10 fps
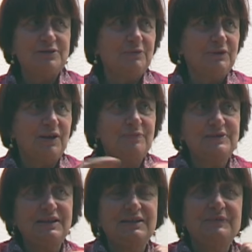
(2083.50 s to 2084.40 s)
other one
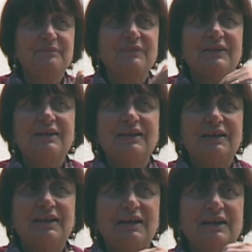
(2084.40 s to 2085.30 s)
comes in.
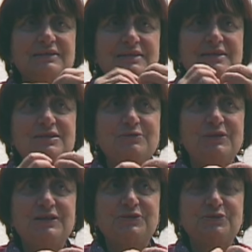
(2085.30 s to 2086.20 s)
And this is
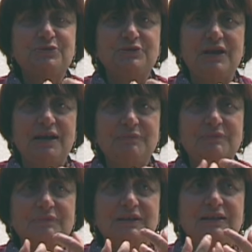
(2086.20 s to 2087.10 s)
related to time,
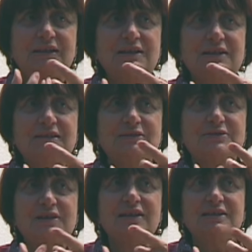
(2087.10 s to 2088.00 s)
getting the
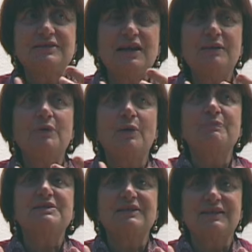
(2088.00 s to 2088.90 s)
thing in time or
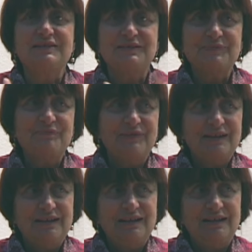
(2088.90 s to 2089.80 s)
missing it.
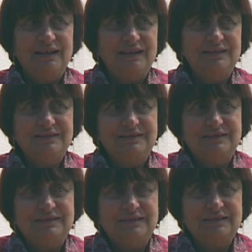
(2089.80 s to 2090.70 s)
And
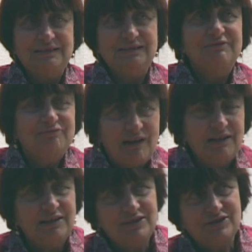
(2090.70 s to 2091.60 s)

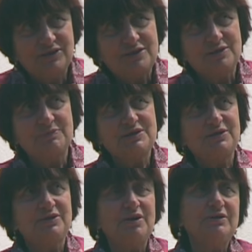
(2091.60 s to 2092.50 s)
finally she doesn't miss
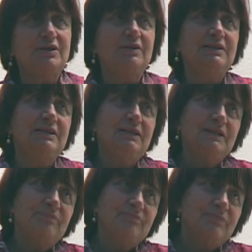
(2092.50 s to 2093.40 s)
the doctor and
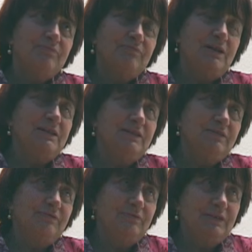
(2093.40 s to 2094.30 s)
well he,
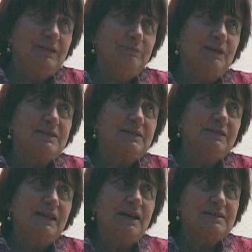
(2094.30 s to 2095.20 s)
he makes a
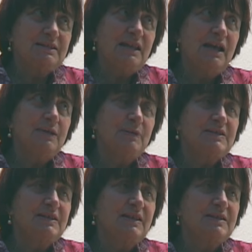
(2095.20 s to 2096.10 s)
nice lie by
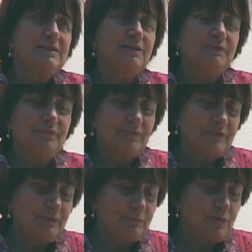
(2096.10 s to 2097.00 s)
saying he's a
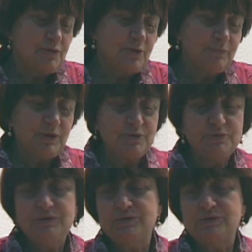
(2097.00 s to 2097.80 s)
brother because we